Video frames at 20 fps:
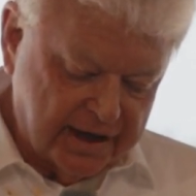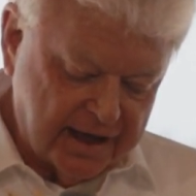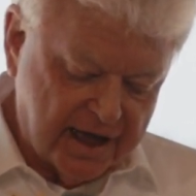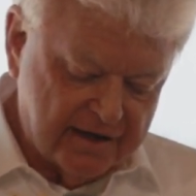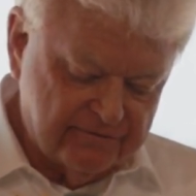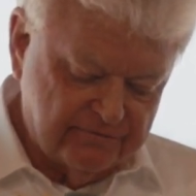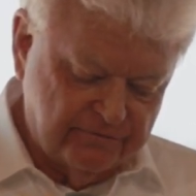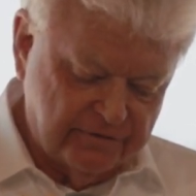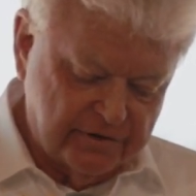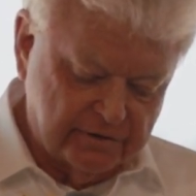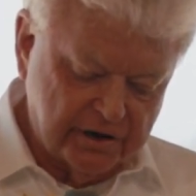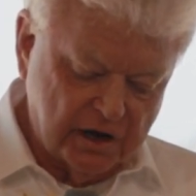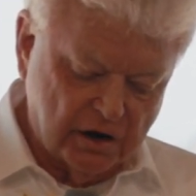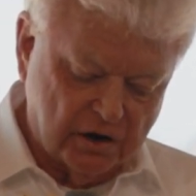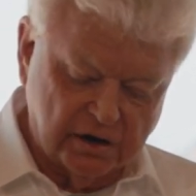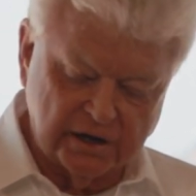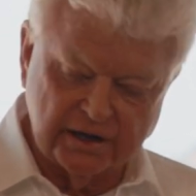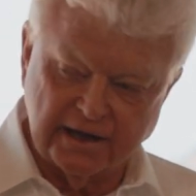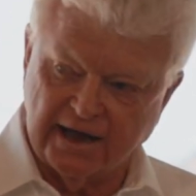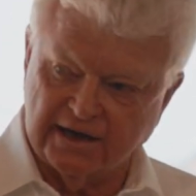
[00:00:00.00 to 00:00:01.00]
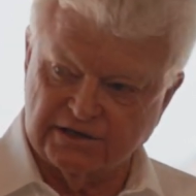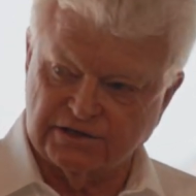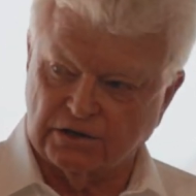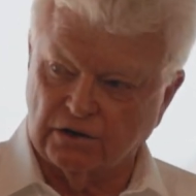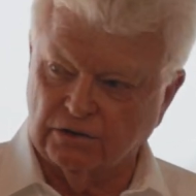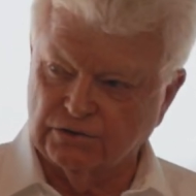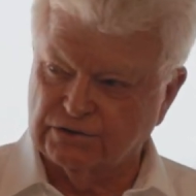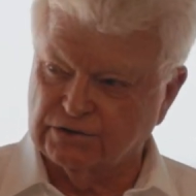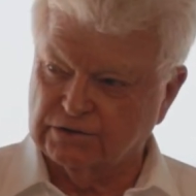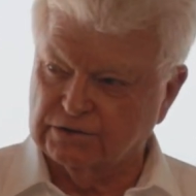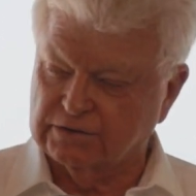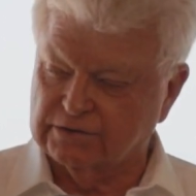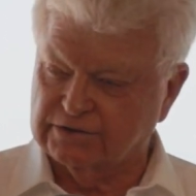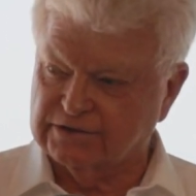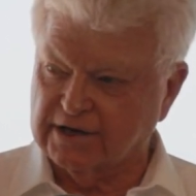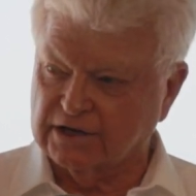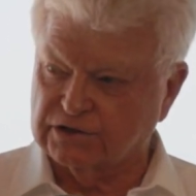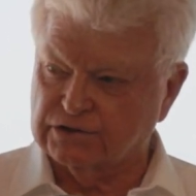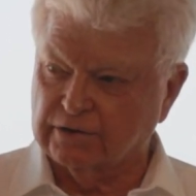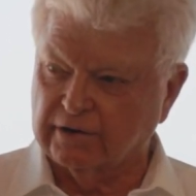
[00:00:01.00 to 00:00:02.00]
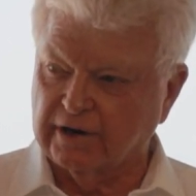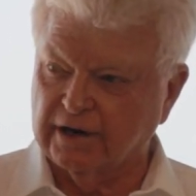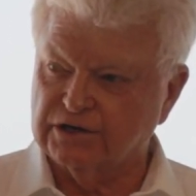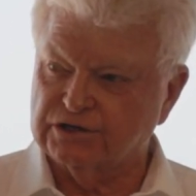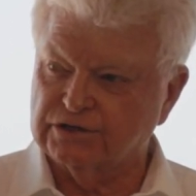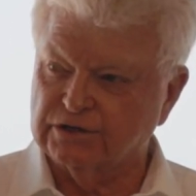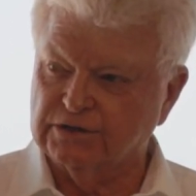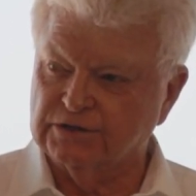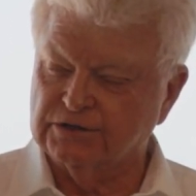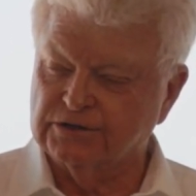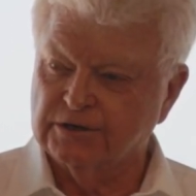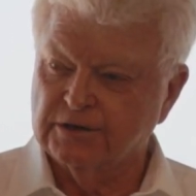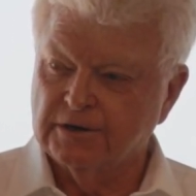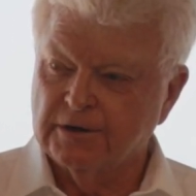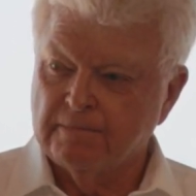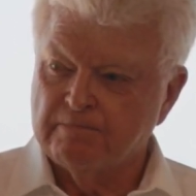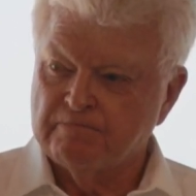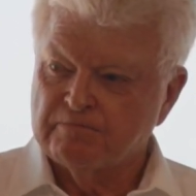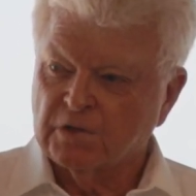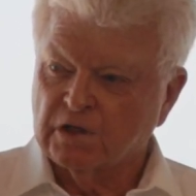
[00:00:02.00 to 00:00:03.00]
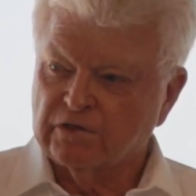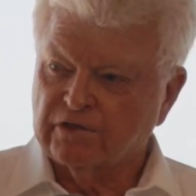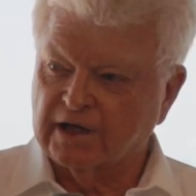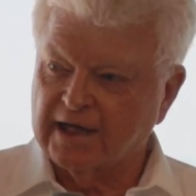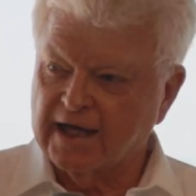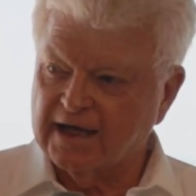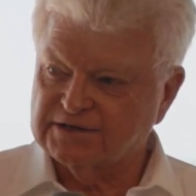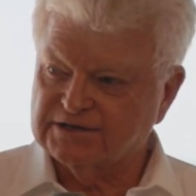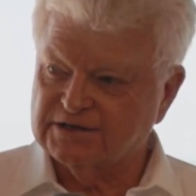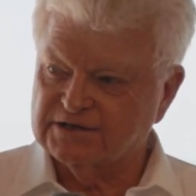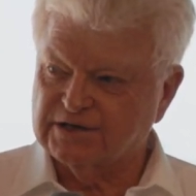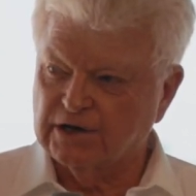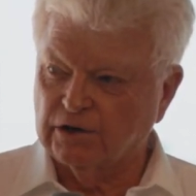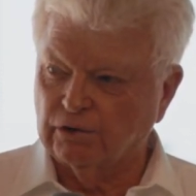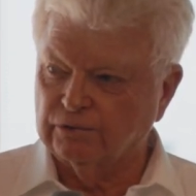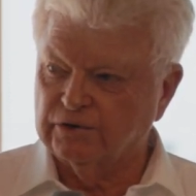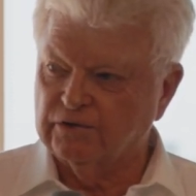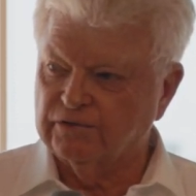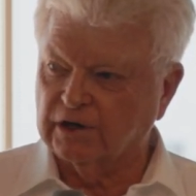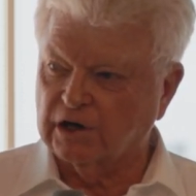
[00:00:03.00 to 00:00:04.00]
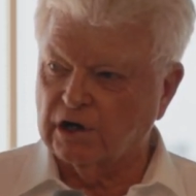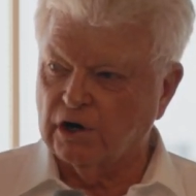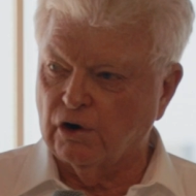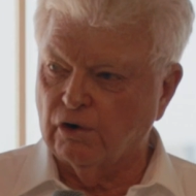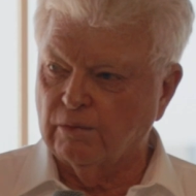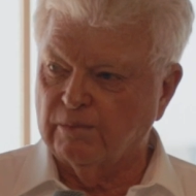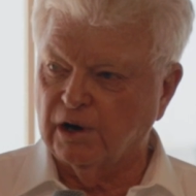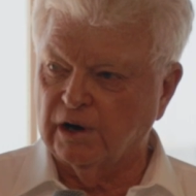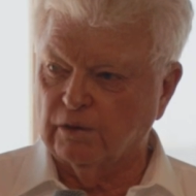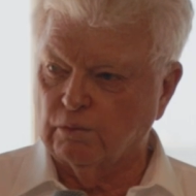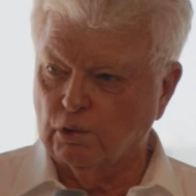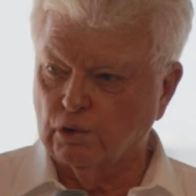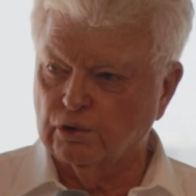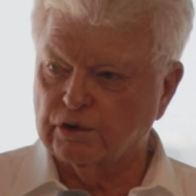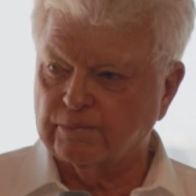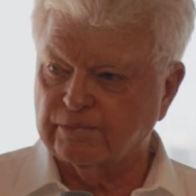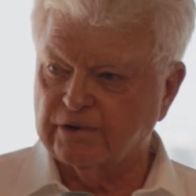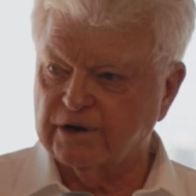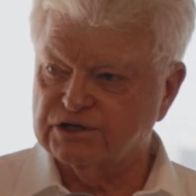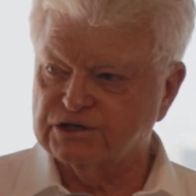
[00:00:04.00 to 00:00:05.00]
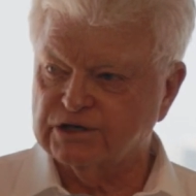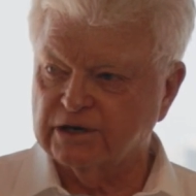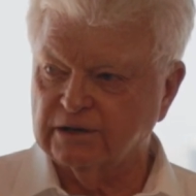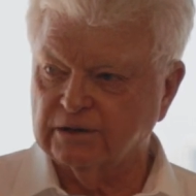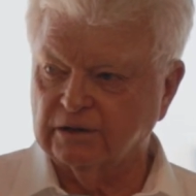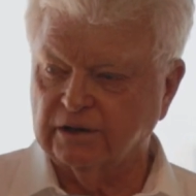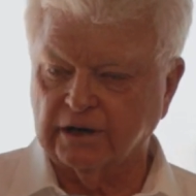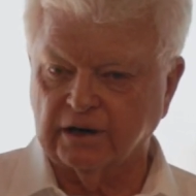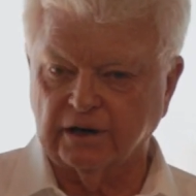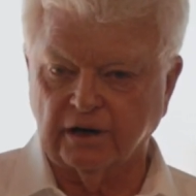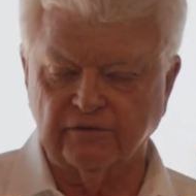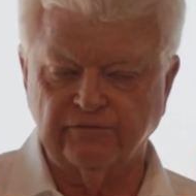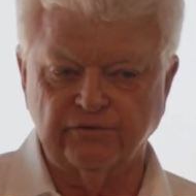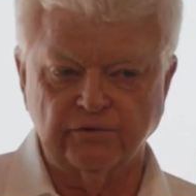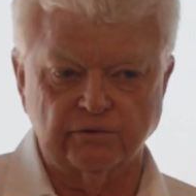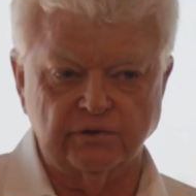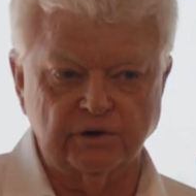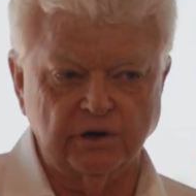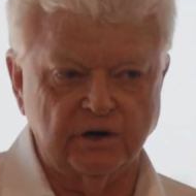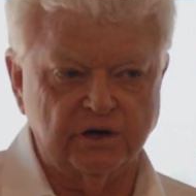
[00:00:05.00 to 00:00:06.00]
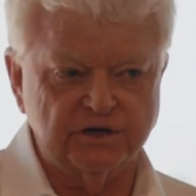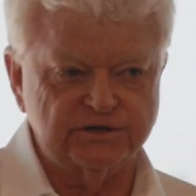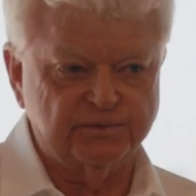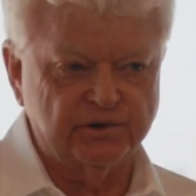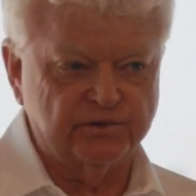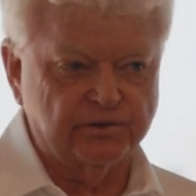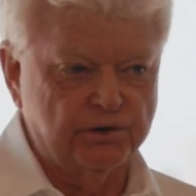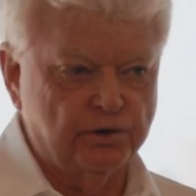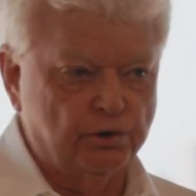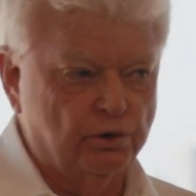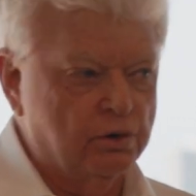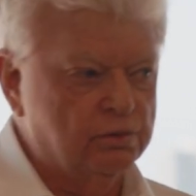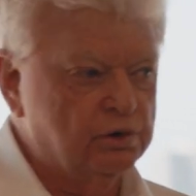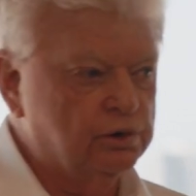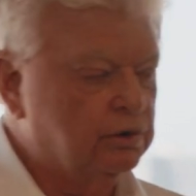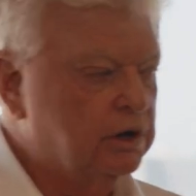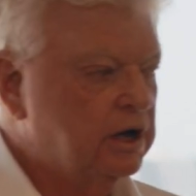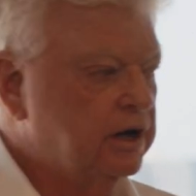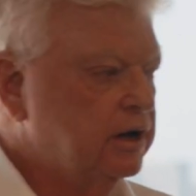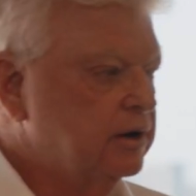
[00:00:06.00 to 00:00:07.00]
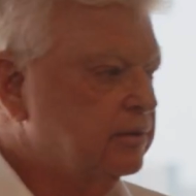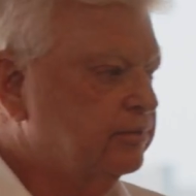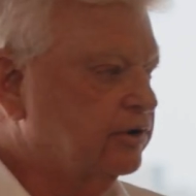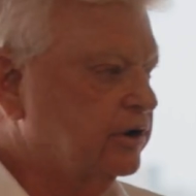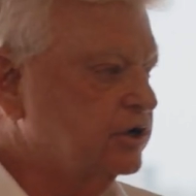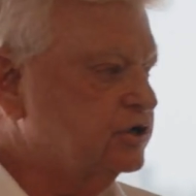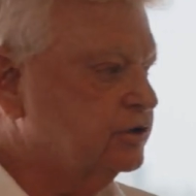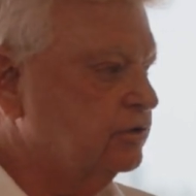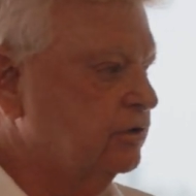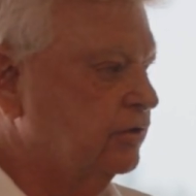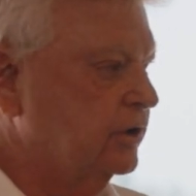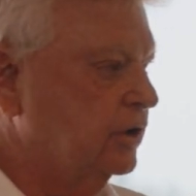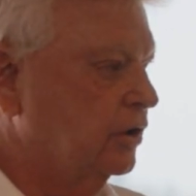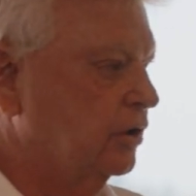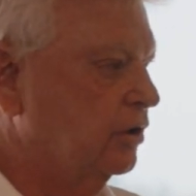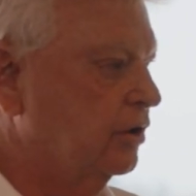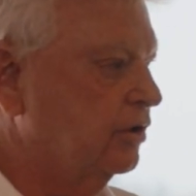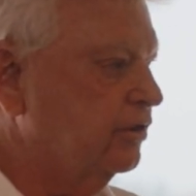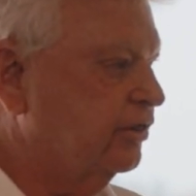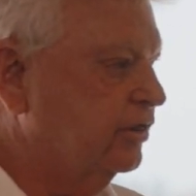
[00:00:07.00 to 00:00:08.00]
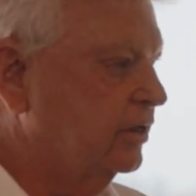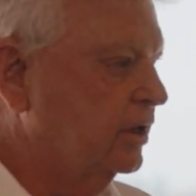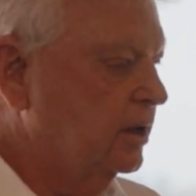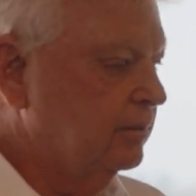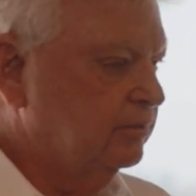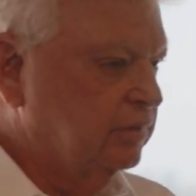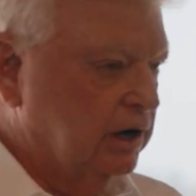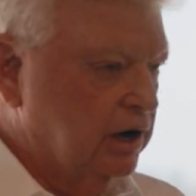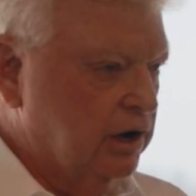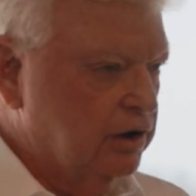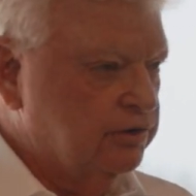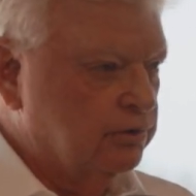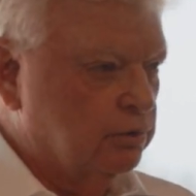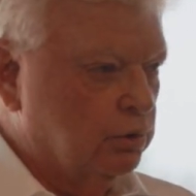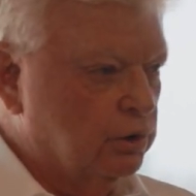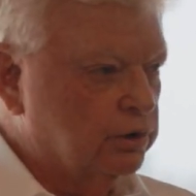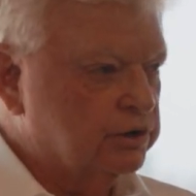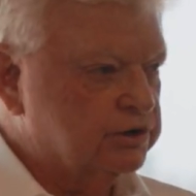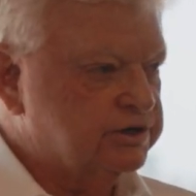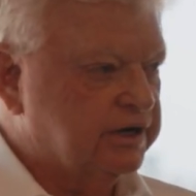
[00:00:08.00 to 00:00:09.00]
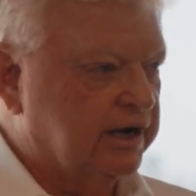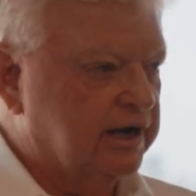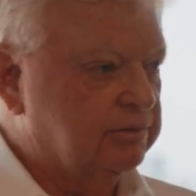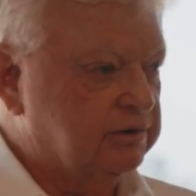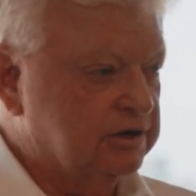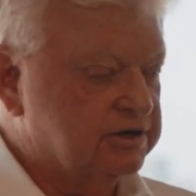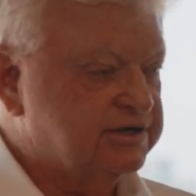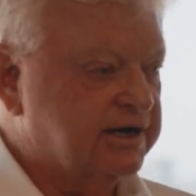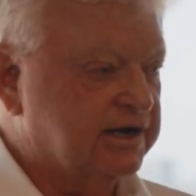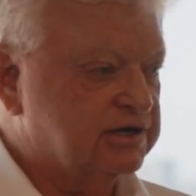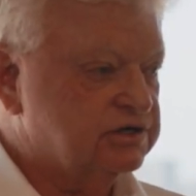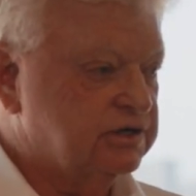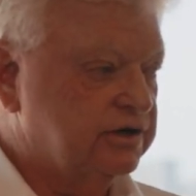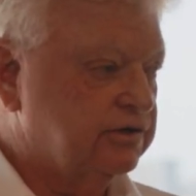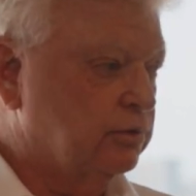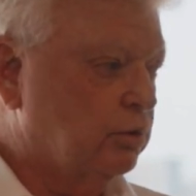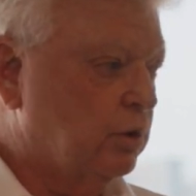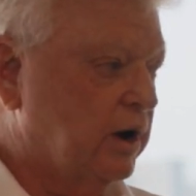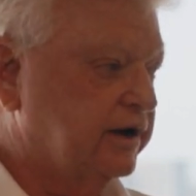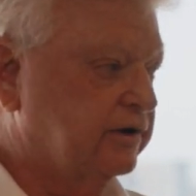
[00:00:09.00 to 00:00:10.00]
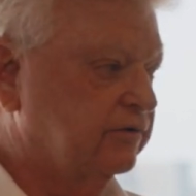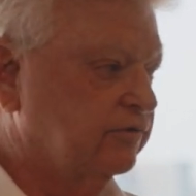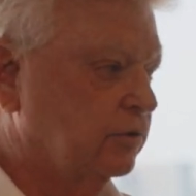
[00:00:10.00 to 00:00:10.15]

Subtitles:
have very high gas saturations. The gas is held in the coal by water pressure. I don't know if you realise, but the normal pressure in the earth below the water table is actually the weight